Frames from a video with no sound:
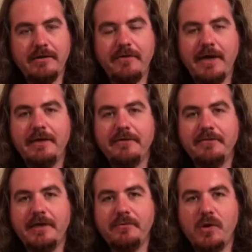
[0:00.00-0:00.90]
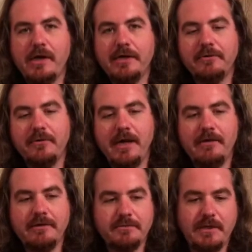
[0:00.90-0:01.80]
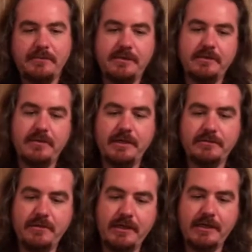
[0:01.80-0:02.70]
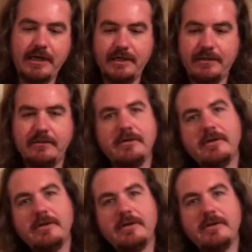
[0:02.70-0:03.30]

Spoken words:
I find walking around is probably the best way to kind of